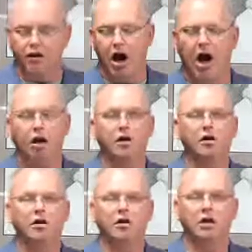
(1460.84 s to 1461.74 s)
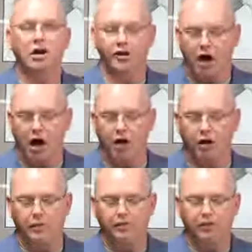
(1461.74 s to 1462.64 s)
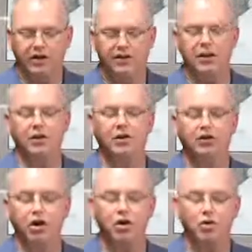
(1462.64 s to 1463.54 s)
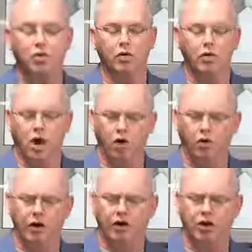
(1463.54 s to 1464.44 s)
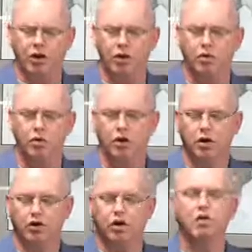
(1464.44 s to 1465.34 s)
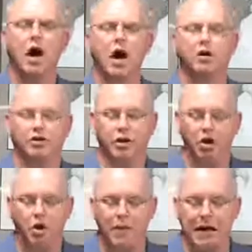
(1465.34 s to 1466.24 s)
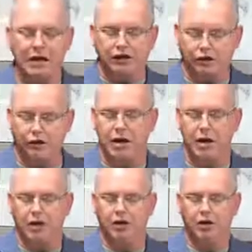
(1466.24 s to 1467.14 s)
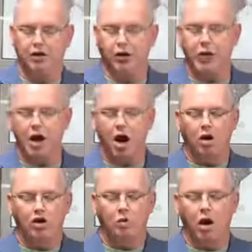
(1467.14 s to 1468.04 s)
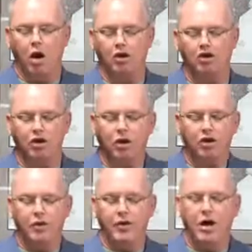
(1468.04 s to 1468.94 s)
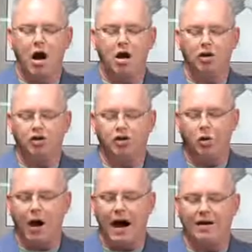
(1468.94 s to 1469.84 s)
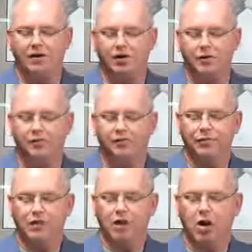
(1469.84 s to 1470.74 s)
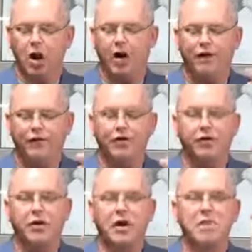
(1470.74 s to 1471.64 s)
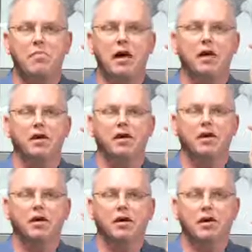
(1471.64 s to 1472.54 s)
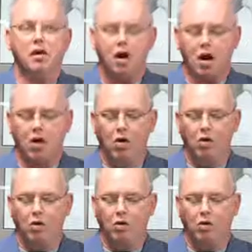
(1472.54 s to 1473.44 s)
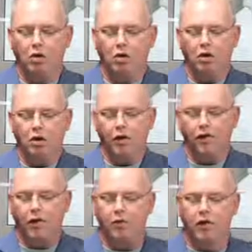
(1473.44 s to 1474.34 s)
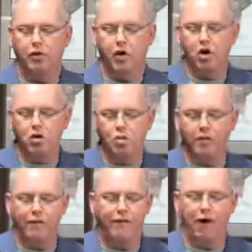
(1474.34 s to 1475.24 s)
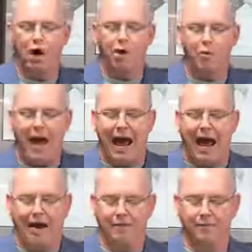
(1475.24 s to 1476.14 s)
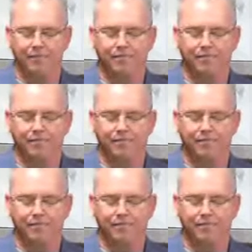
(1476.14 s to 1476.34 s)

A dollar? A dollar. Then two. Only two? Two dollars, and who'll make it three? Three dollars once. Three dollars twice. Going for three, but no. From the room, far back,